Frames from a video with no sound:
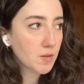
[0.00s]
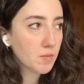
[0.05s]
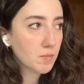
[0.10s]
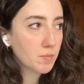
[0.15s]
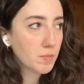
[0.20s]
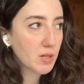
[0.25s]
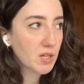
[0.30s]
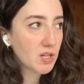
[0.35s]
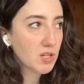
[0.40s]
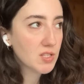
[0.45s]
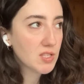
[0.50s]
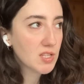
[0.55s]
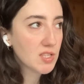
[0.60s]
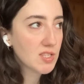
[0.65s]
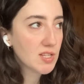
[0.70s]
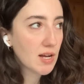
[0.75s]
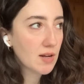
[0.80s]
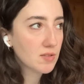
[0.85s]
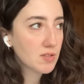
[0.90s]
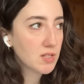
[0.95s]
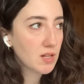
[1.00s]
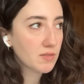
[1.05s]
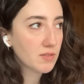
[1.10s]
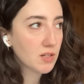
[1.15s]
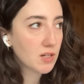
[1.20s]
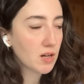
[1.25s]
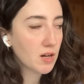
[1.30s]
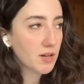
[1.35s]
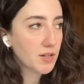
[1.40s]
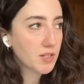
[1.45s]
because it sounds like the
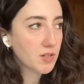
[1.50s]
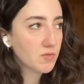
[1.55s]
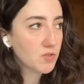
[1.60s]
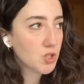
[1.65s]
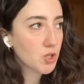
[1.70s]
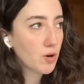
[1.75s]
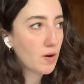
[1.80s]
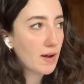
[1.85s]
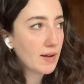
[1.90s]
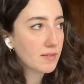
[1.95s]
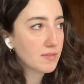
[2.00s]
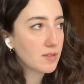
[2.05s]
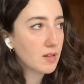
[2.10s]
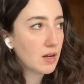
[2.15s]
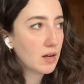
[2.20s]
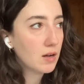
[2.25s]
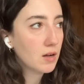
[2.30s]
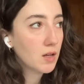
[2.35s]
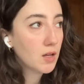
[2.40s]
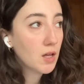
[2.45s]
kind of track that